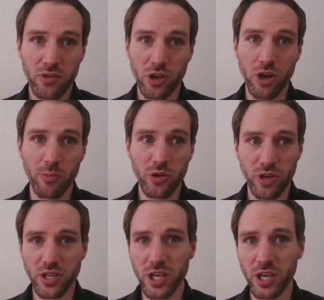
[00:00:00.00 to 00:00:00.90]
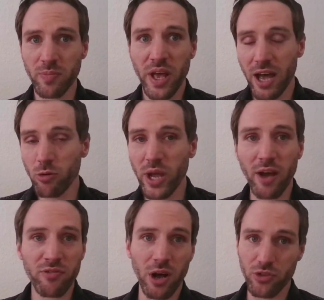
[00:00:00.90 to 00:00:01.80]
The community, and we
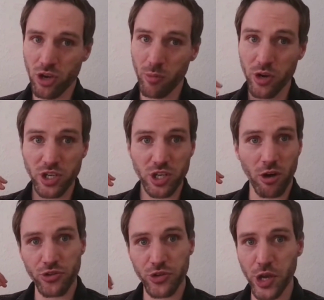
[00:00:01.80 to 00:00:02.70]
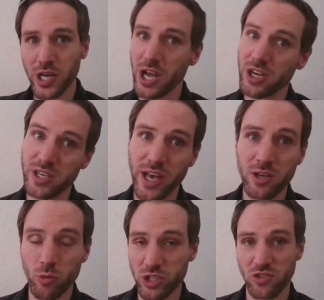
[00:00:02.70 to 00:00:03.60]
have now the community of
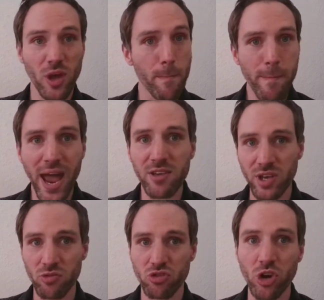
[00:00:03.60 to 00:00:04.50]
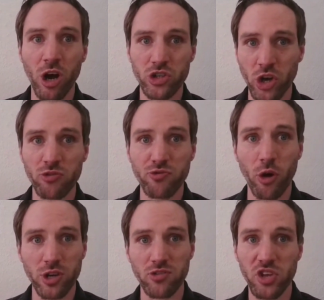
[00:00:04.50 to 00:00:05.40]
SingularityNET, which is amazing strong, just
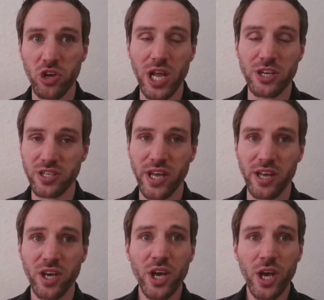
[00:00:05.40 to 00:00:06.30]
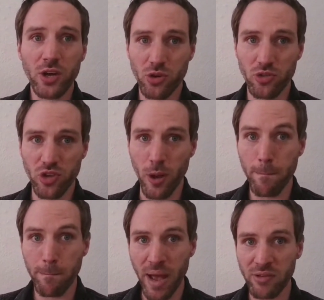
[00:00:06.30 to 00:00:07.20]
voted SingularityNET to the
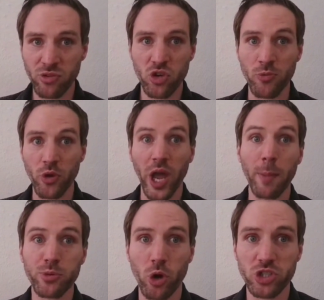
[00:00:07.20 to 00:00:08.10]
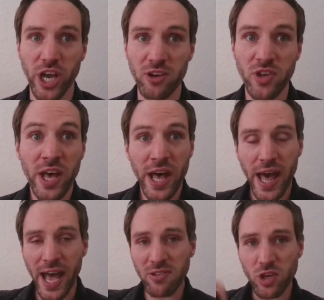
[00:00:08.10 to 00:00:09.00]
Best Crypto AI Projects,
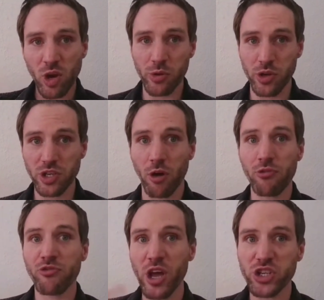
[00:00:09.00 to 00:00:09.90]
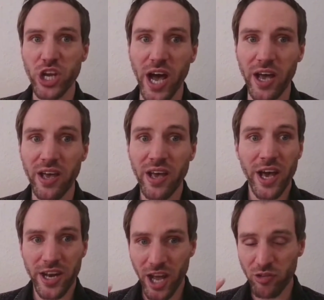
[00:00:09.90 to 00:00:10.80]
and the community of Fetch AI,
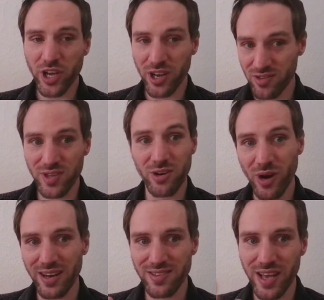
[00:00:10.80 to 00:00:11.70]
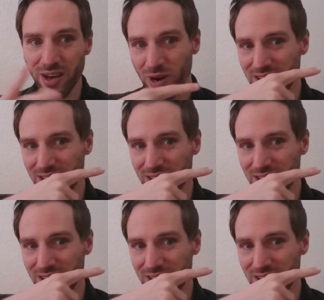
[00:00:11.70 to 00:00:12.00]
and as you can see right there,